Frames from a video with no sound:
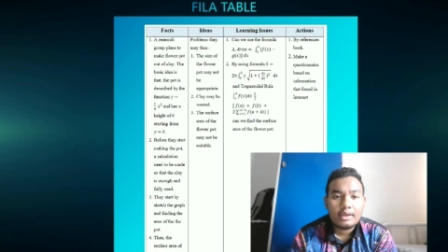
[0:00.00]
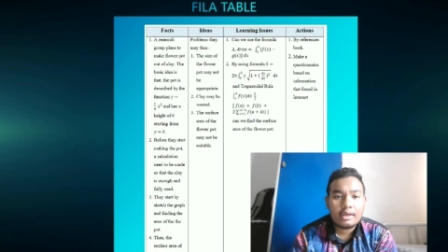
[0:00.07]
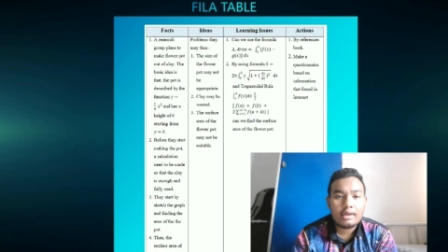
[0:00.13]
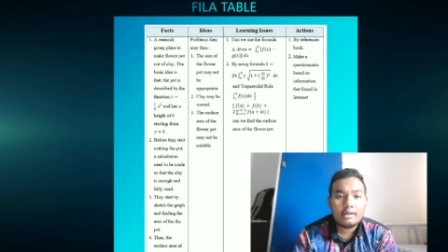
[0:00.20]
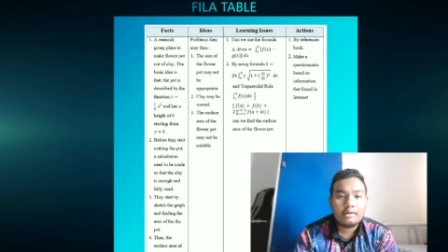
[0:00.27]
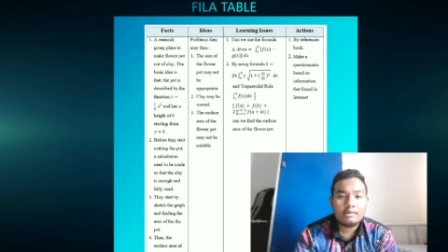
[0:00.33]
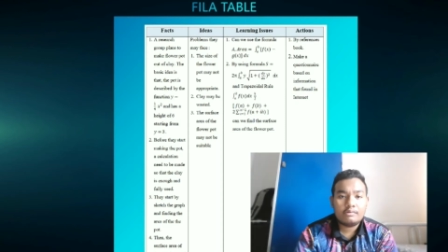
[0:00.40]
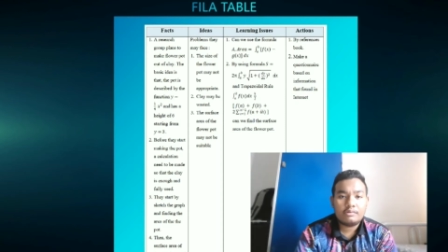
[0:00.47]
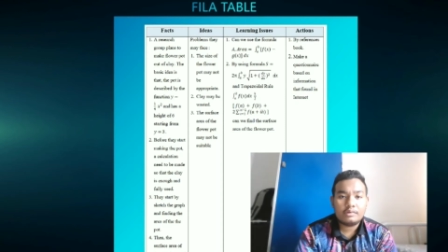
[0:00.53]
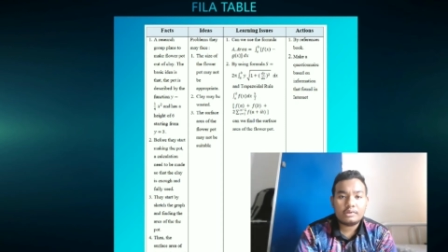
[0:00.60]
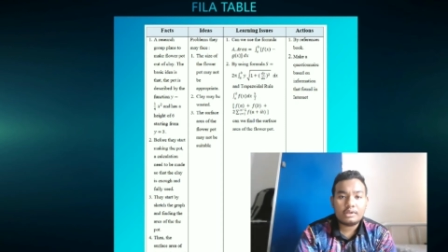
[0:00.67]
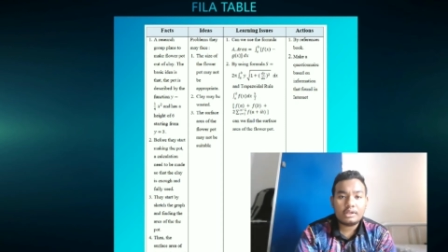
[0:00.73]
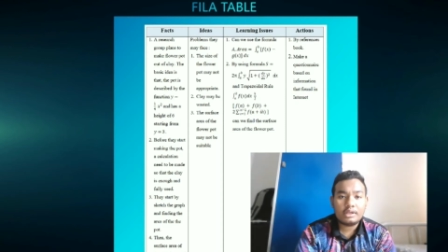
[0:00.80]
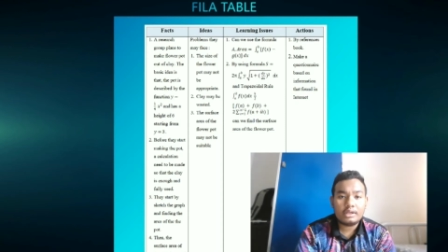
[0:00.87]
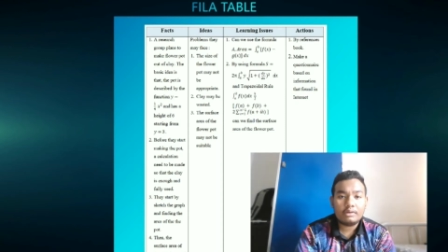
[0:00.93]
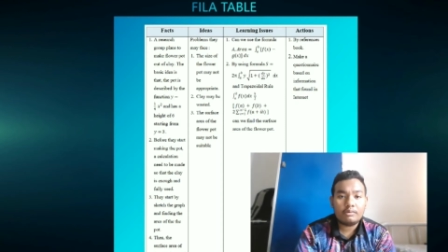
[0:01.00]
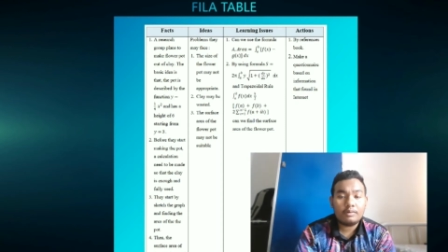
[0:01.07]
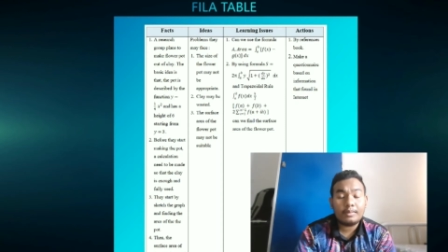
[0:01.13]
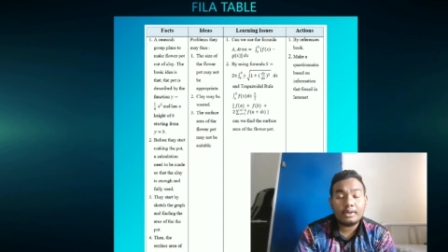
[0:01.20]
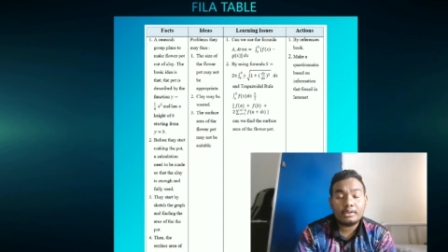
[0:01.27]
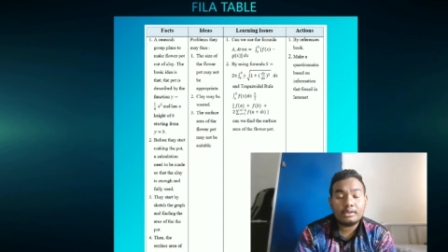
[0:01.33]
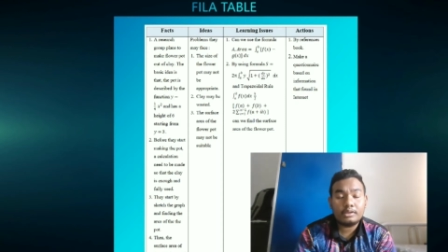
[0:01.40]
And firstly, we
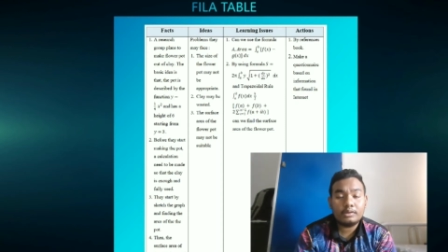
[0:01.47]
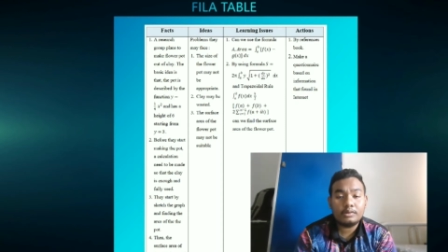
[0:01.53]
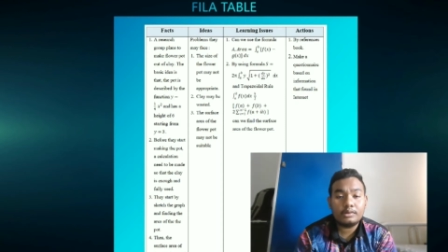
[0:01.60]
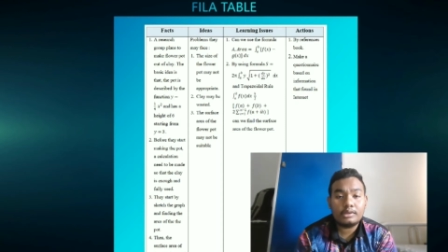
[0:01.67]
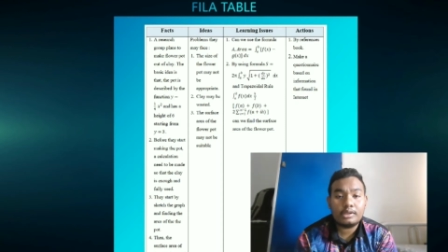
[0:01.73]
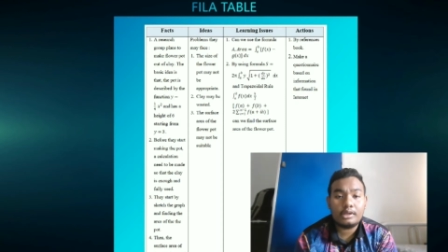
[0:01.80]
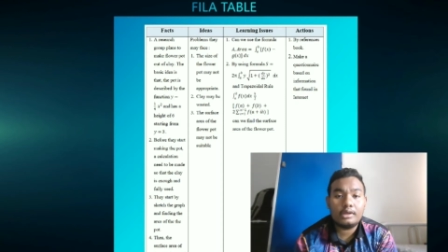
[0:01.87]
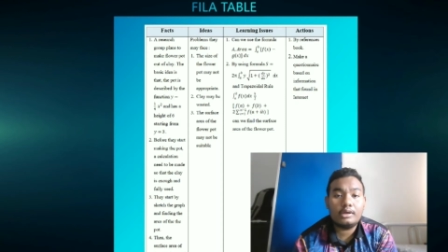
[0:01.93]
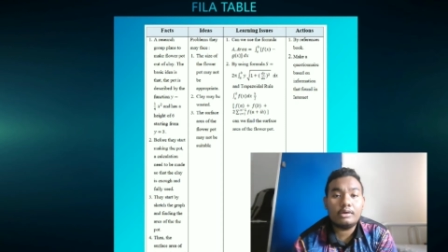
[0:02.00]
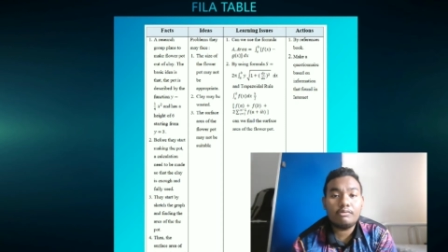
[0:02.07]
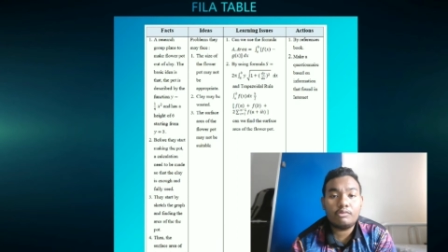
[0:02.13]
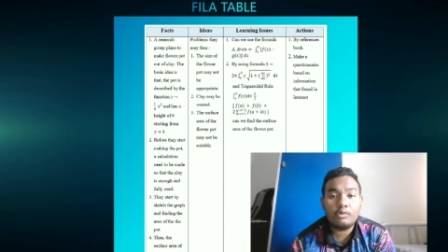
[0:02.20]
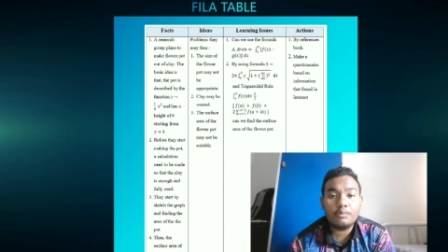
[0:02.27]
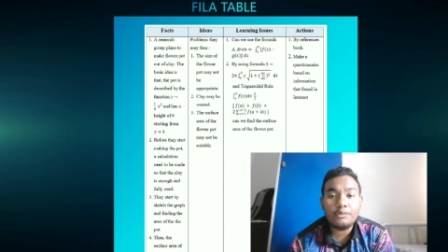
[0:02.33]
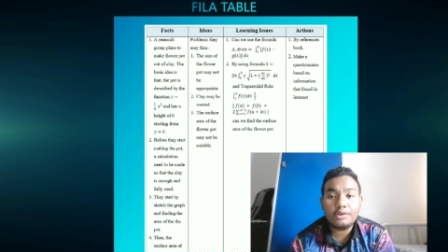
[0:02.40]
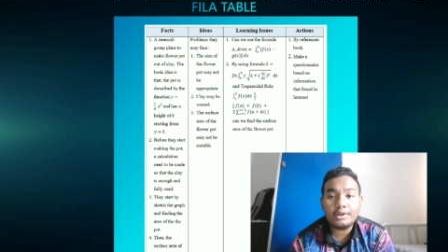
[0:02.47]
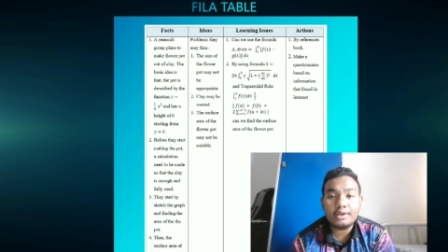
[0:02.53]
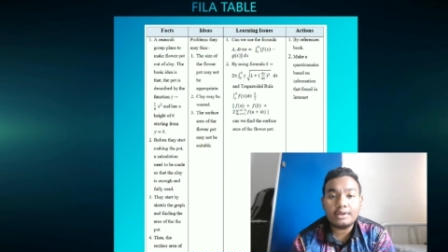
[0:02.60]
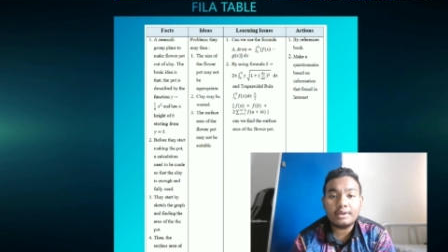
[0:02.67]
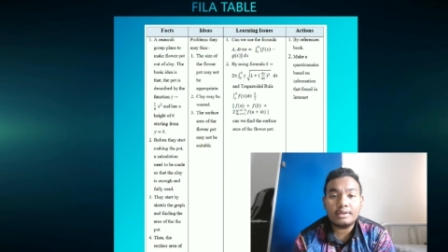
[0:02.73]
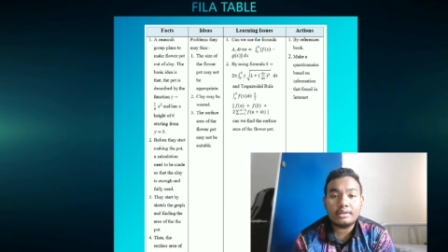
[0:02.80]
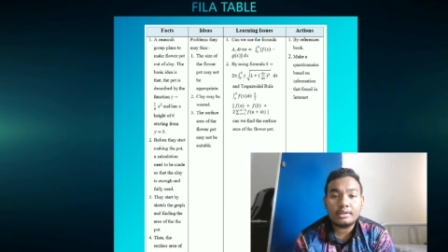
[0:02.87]
must use
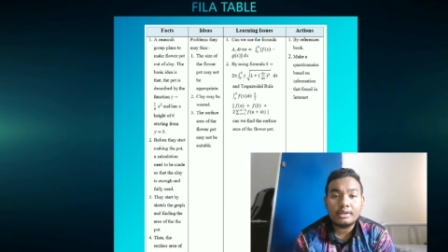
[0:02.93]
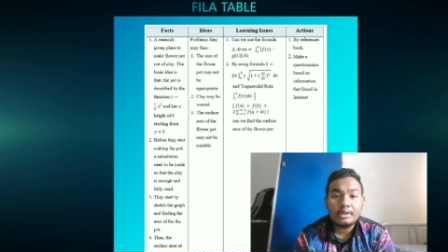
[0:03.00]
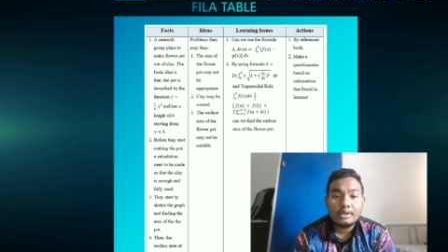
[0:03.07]
formulas